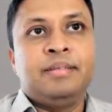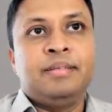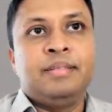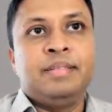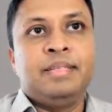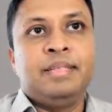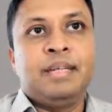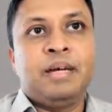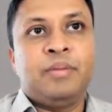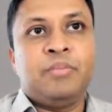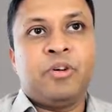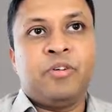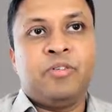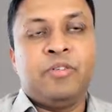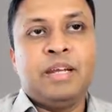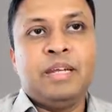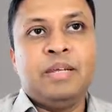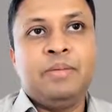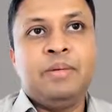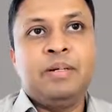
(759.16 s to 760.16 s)
the number of
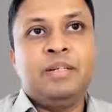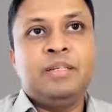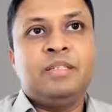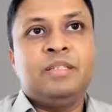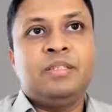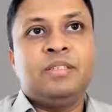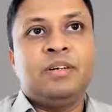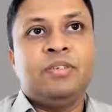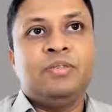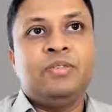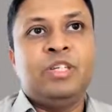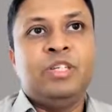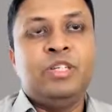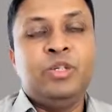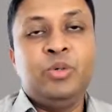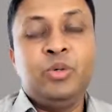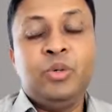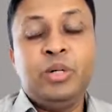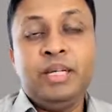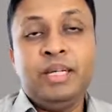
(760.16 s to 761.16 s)
elements of the
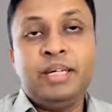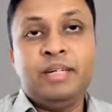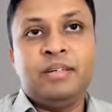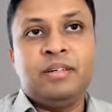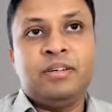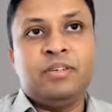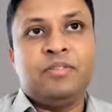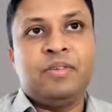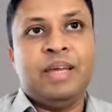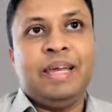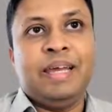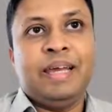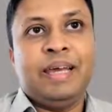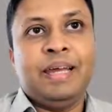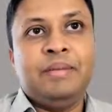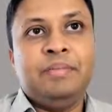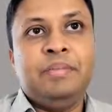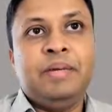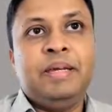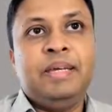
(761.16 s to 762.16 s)
union of A
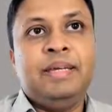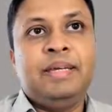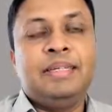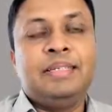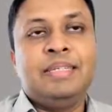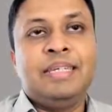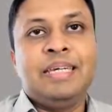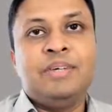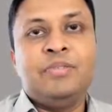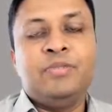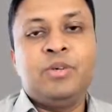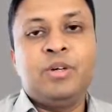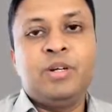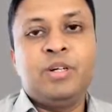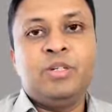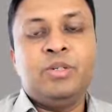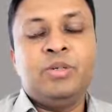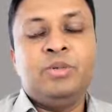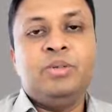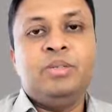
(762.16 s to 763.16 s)
and B is equal
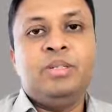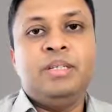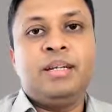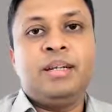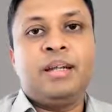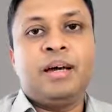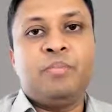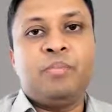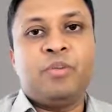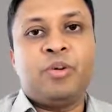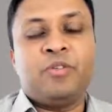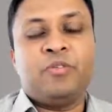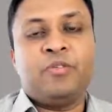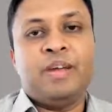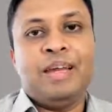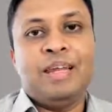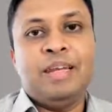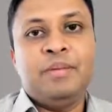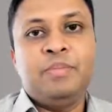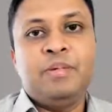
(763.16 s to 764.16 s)
to the number of
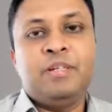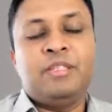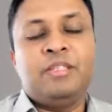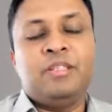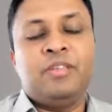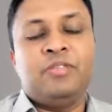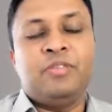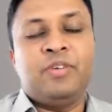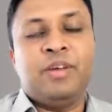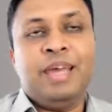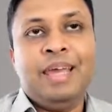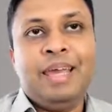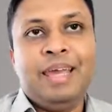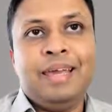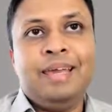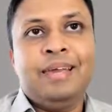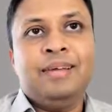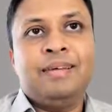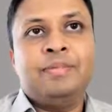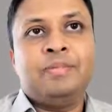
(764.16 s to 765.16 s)
elements of
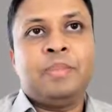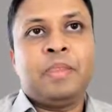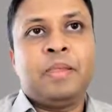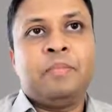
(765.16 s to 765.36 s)
A